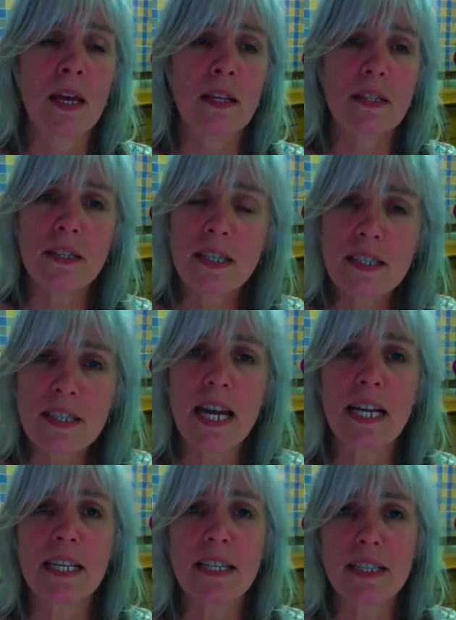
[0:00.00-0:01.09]
This is
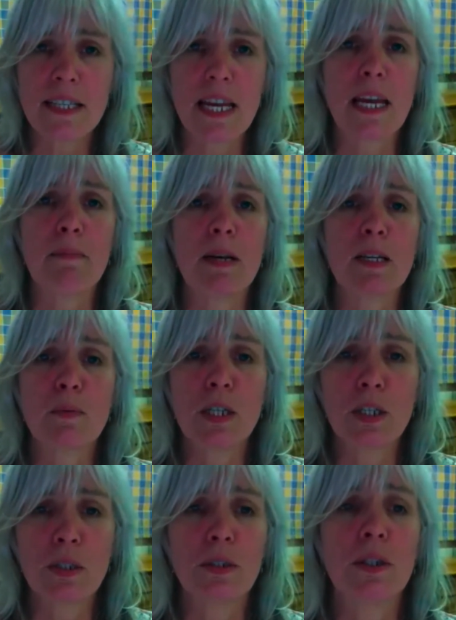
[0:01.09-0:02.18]
exactly the same as we
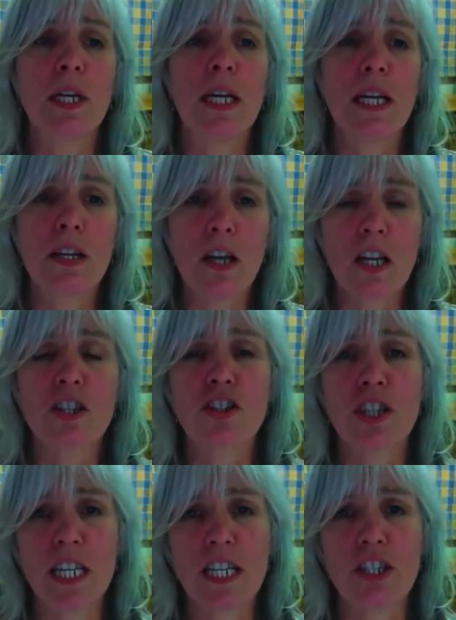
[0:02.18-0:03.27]
do in knowledge
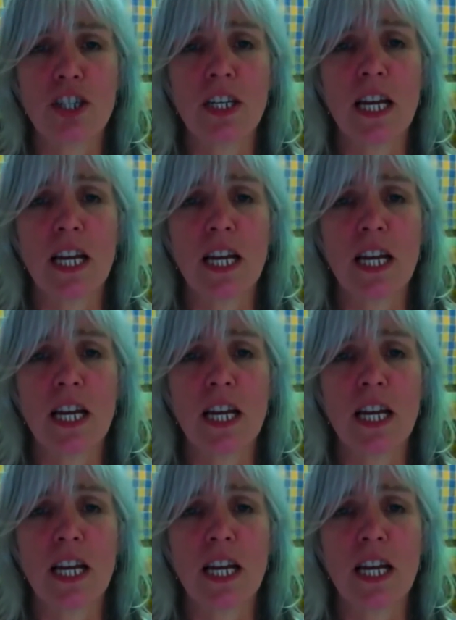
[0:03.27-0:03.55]
creation